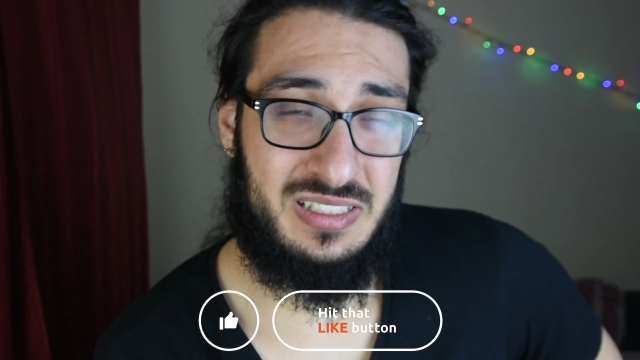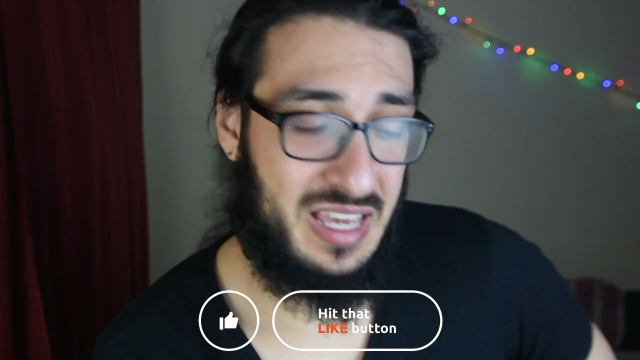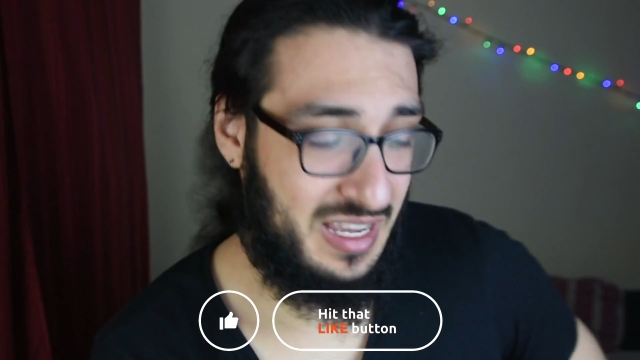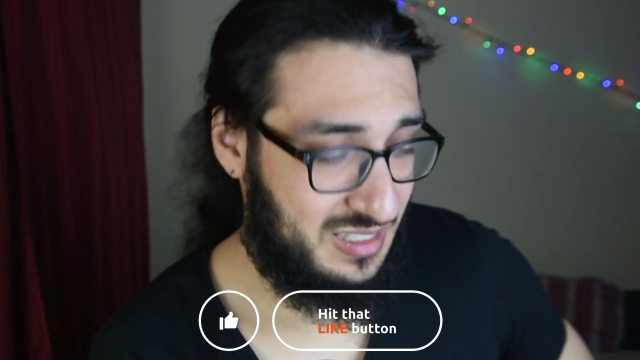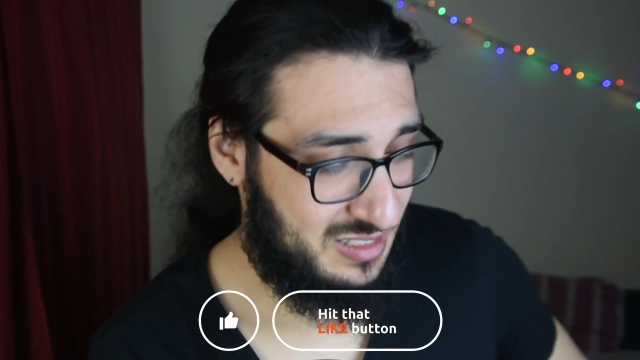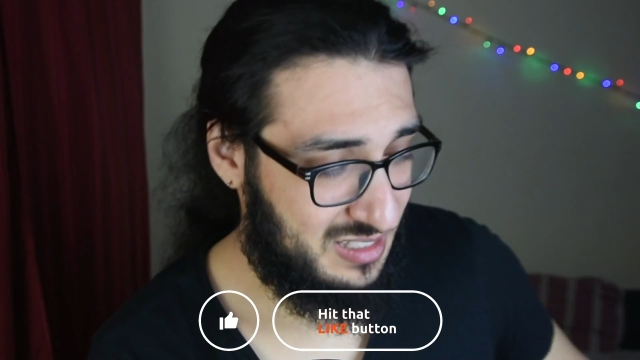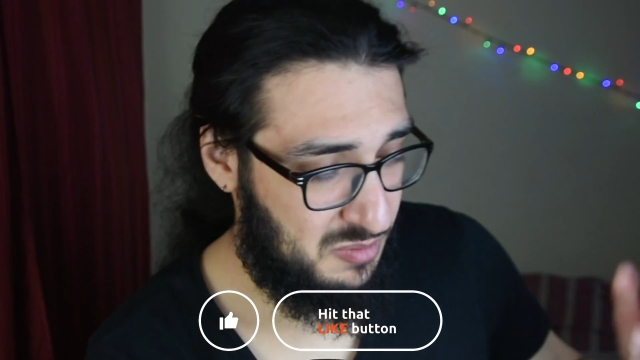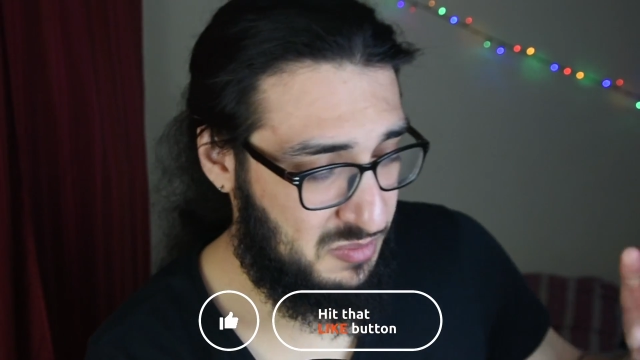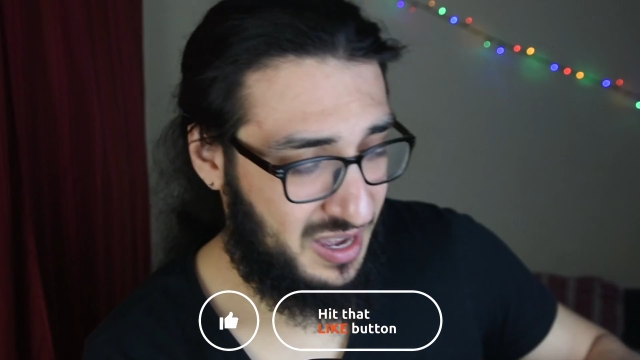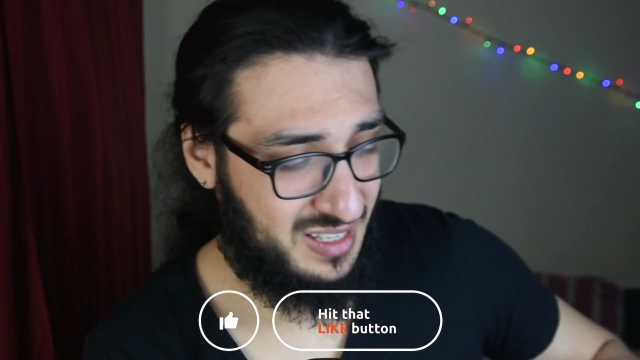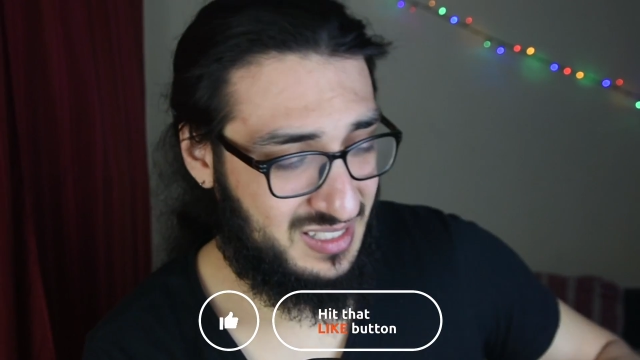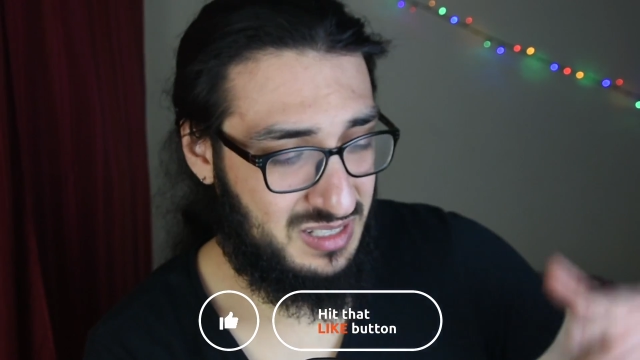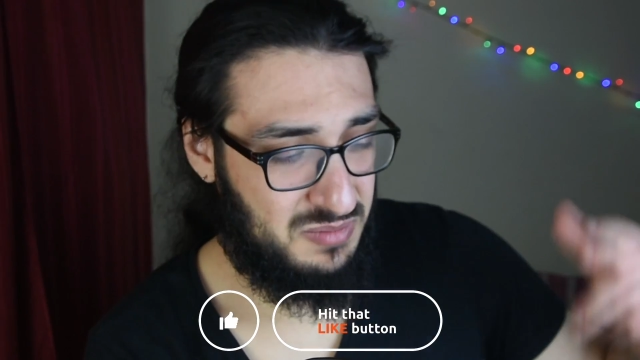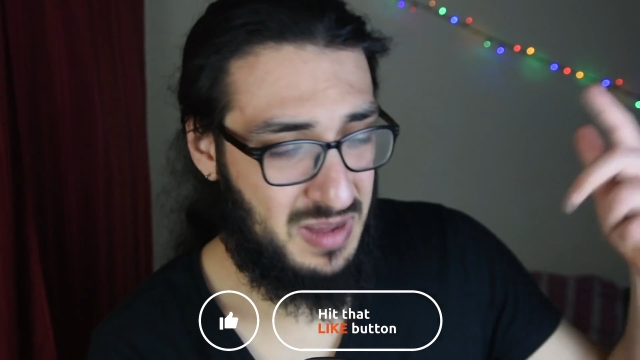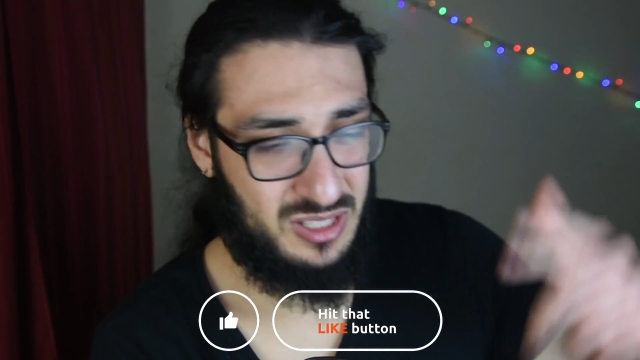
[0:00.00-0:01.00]
guys. Terima
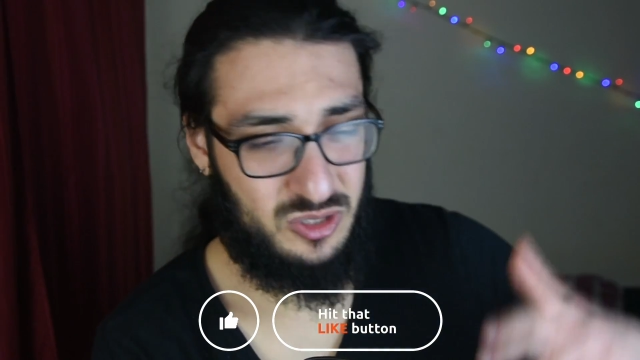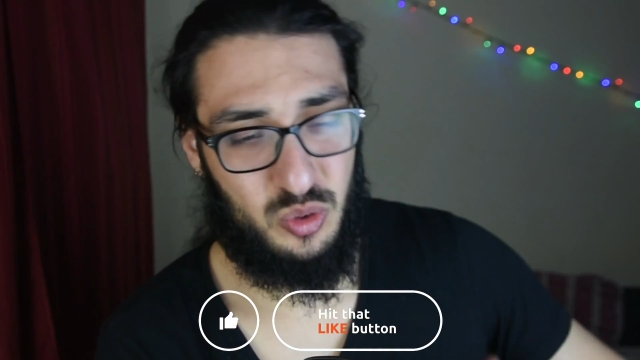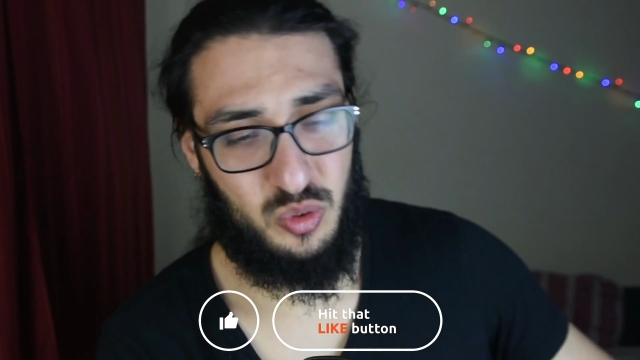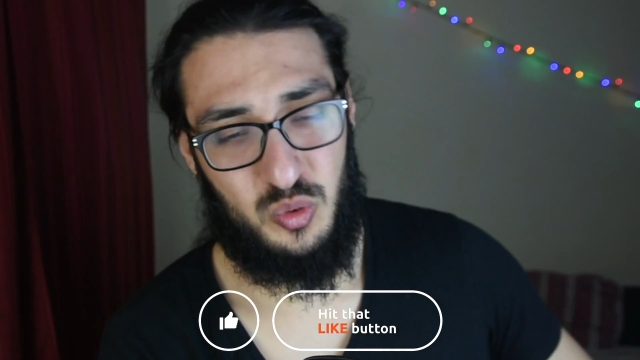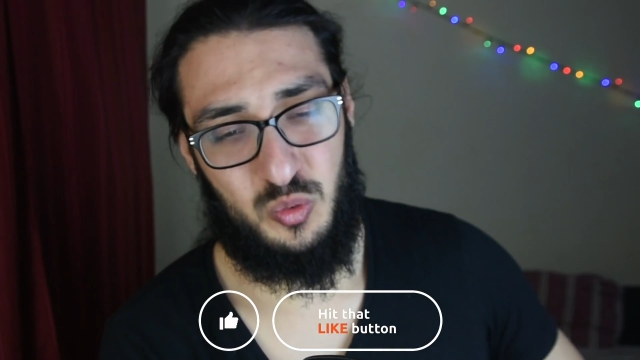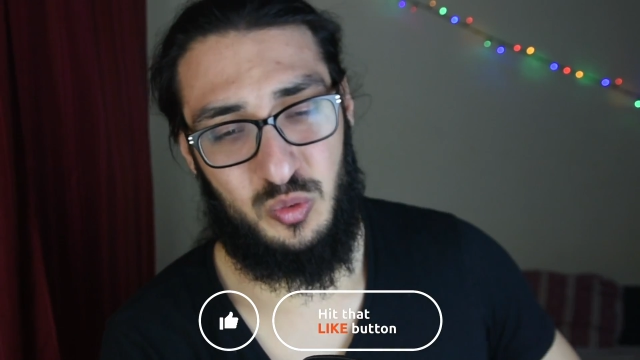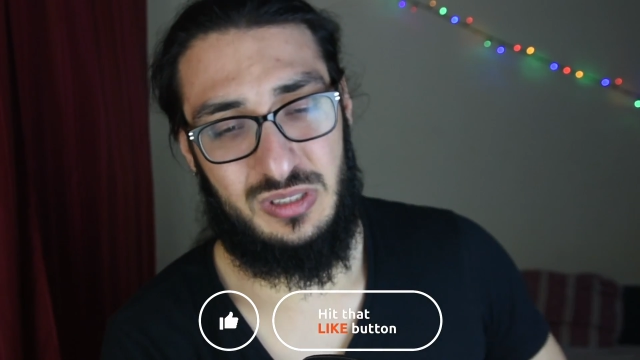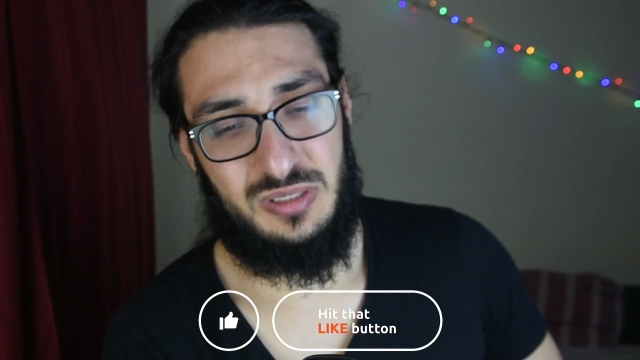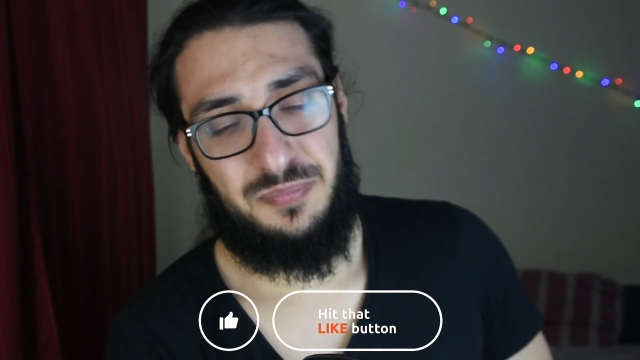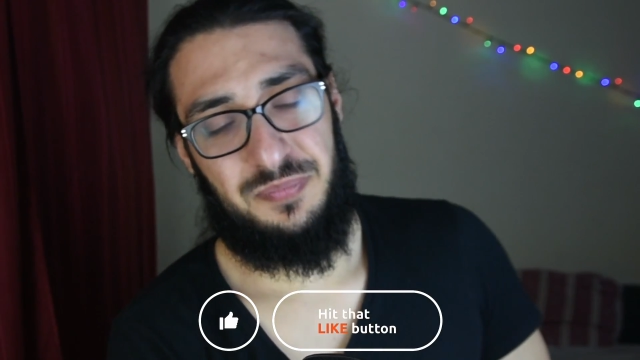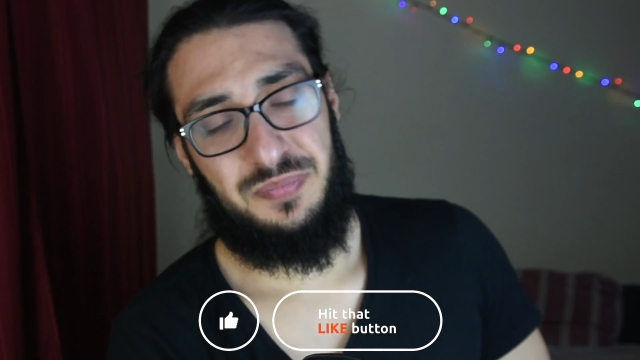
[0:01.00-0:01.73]
kasih, matunun.